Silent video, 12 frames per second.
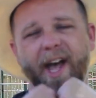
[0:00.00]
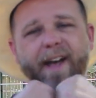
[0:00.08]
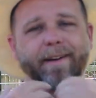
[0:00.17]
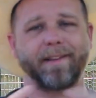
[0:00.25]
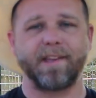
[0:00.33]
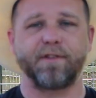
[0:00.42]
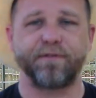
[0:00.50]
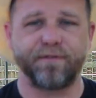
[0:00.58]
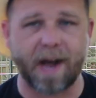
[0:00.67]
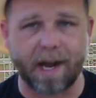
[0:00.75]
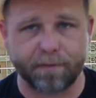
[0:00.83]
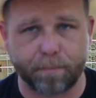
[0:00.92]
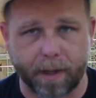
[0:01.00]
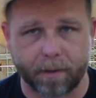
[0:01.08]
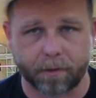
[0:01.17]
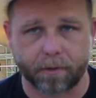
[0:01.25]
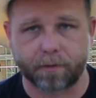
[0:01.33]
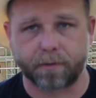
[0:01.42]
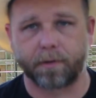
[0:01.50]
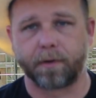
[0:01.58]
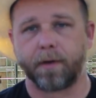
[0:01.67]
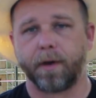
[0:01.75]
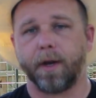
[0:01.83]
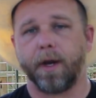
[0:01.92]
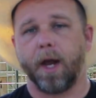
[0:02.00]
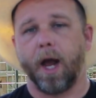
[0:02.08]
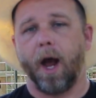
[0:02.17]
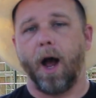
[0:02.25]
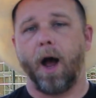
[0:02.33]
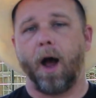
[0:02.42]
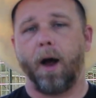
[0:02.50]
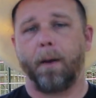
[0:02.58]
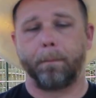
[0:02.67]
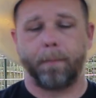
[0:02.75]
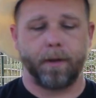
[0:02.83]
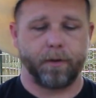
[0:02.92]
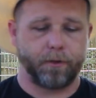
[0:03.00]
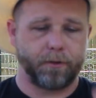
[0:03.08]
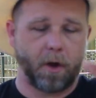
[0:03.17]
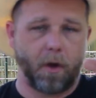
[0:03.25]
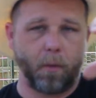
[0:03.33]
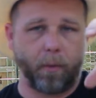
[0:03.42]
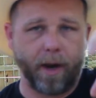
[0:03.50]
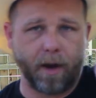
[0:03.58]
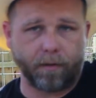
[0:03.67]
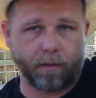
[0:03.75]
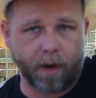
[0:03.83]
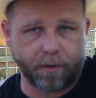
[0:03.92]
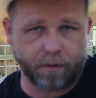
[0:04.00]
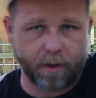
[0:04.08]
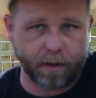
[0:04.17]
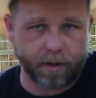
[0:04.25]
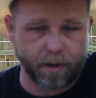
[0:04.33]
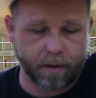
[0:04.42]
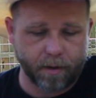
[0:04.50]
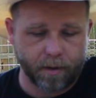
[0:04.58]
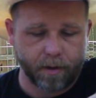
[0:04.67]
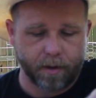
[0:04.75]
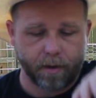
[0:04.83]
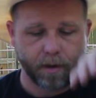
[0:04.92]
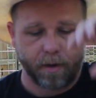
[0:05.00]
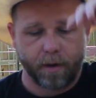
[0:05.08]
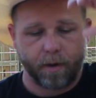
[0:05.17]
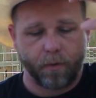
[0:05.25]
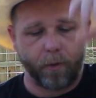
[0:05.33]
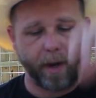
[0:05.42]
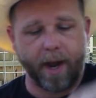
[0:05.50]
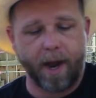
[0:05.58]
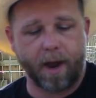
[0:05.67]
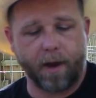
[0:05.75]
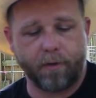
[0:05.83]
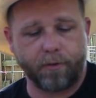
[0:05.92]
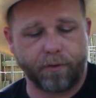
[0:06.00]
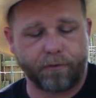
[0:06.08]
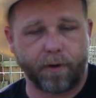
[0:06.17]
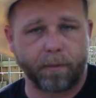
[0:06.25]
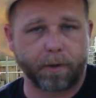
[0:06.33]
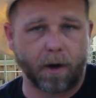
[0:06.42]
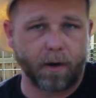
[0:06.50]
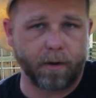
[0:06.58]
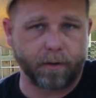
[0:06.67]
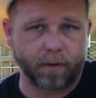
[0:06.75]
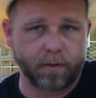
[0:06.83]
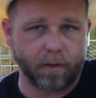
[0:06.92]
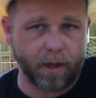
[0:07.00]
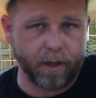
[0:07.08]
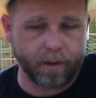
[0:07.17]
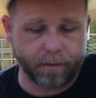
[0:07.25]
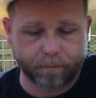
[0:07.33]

out of these 5 beers, so we have the rustic, we have the Framgarden Kveik,